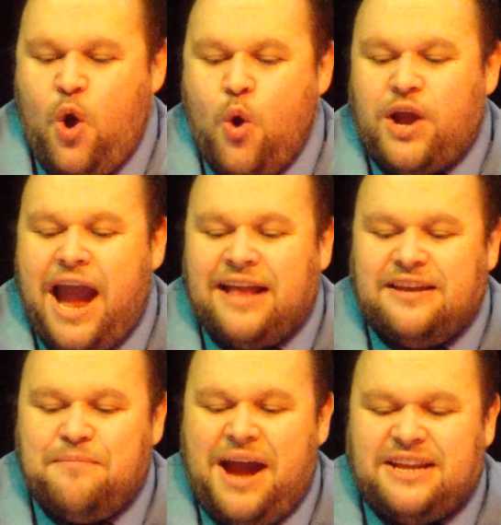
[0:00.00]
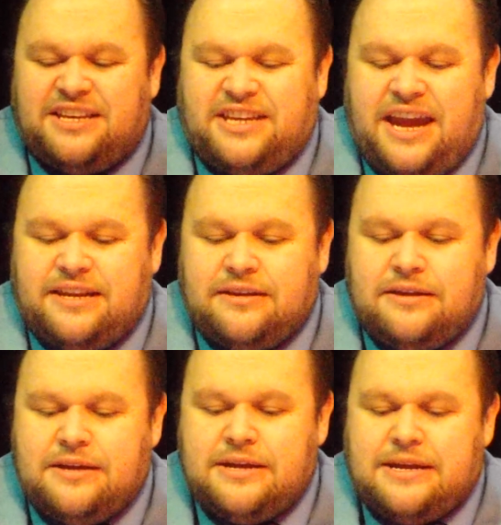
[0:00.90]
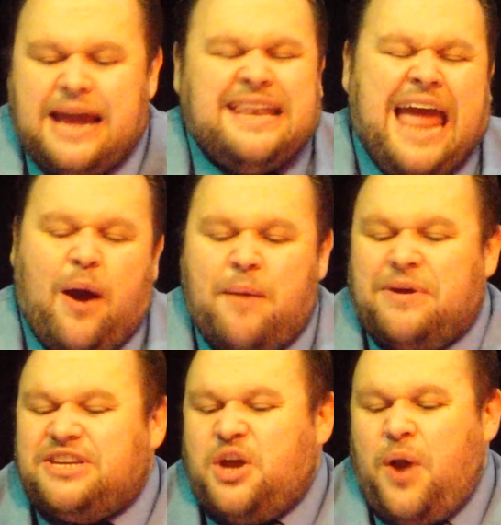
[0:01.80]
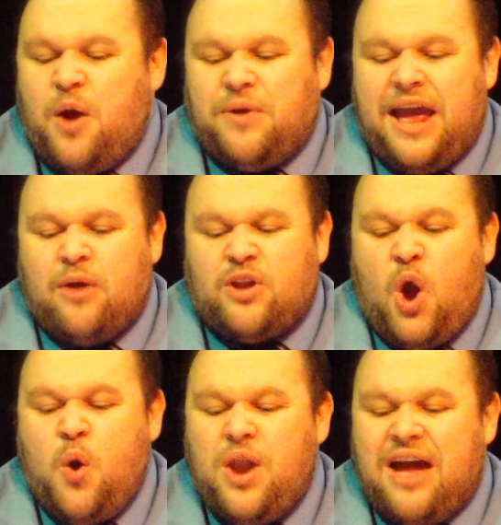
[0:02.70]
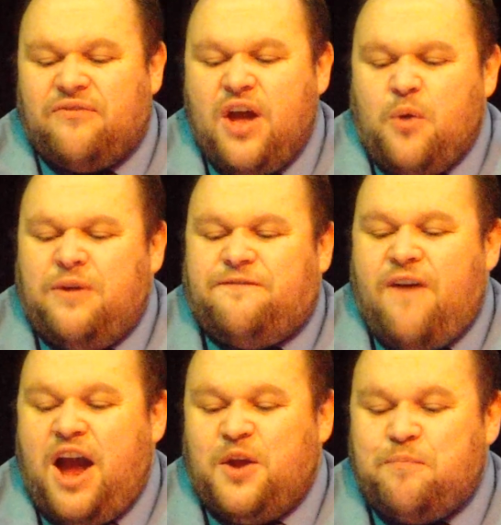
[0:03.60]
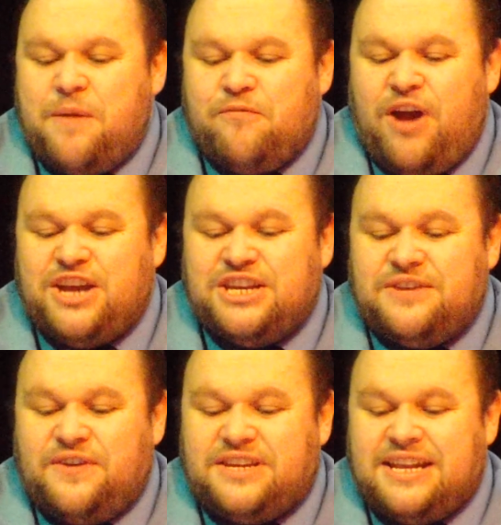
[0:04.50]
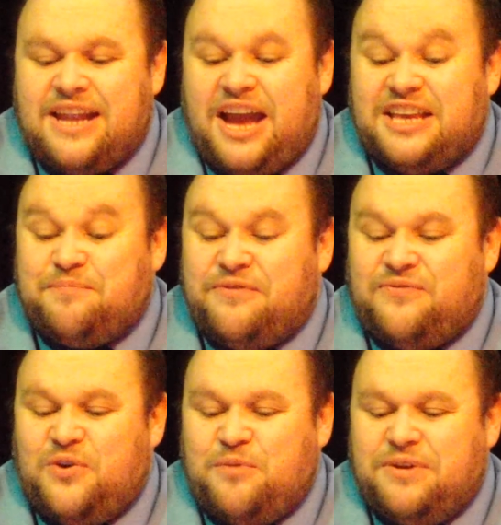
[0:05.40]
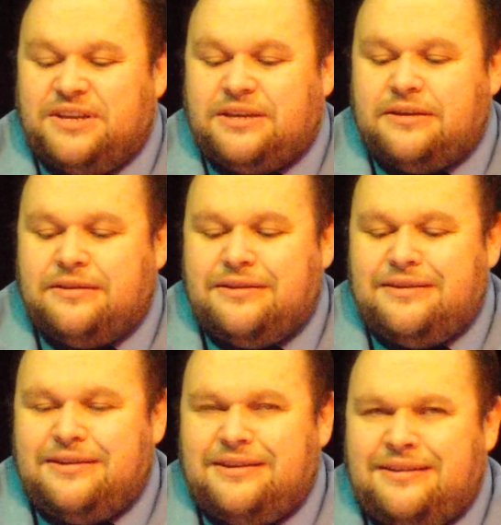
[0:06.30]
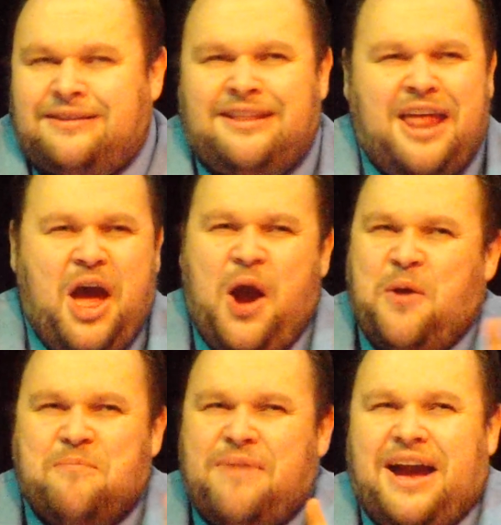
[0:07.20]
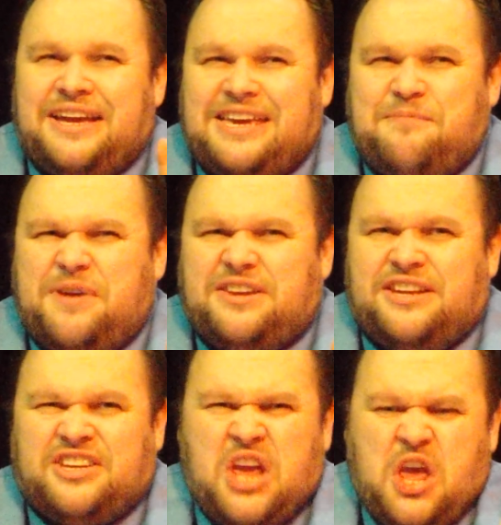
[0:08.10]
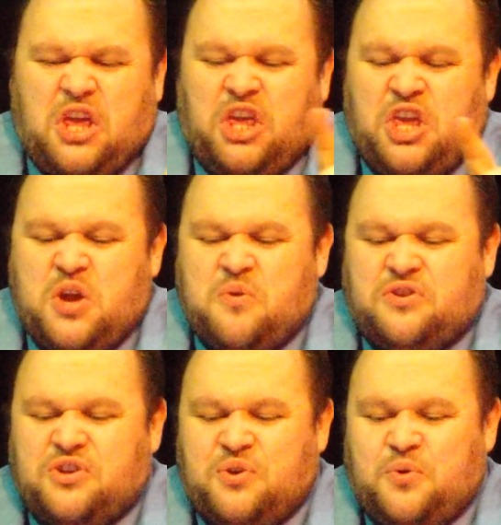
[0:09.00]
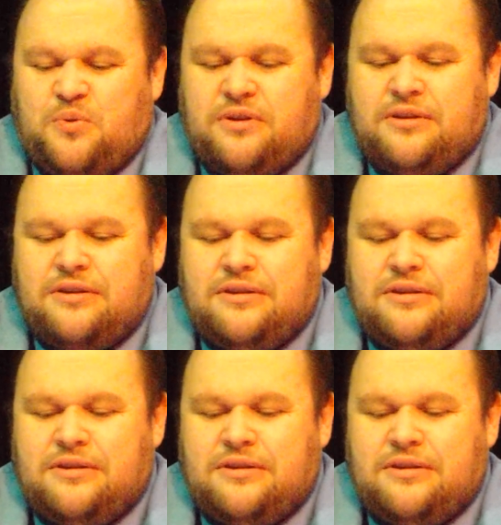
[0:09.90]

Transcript: the hook-handed man said, "and now I must go help Count Olaf with final preparations for tonight's performance." "No monkey business, you two.